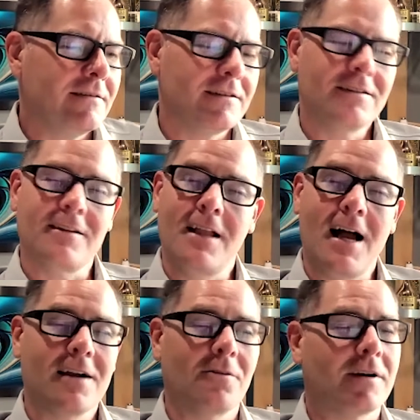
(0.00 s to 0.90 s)
There's a
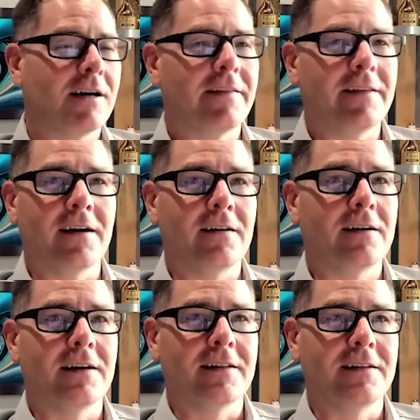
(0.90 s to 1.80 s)
lot going on
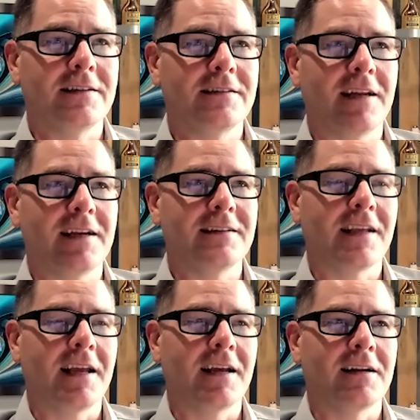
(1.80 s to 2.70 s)
there uh, these
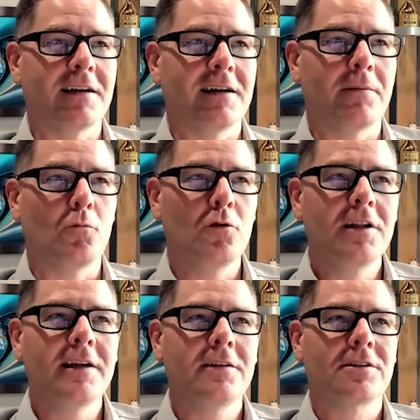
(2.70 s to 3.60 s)
days, and I'm
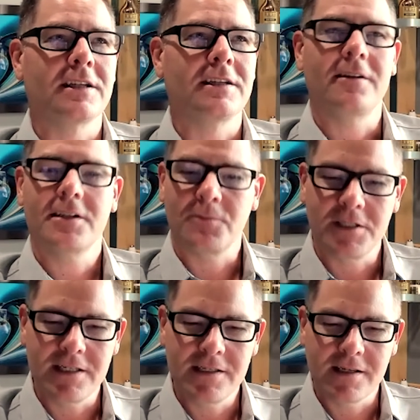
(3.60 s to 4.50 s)
really interested in your
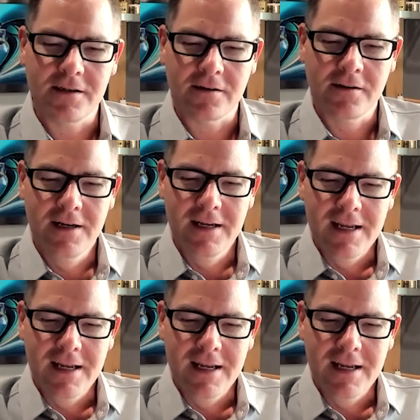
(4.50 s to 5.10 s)
expertise here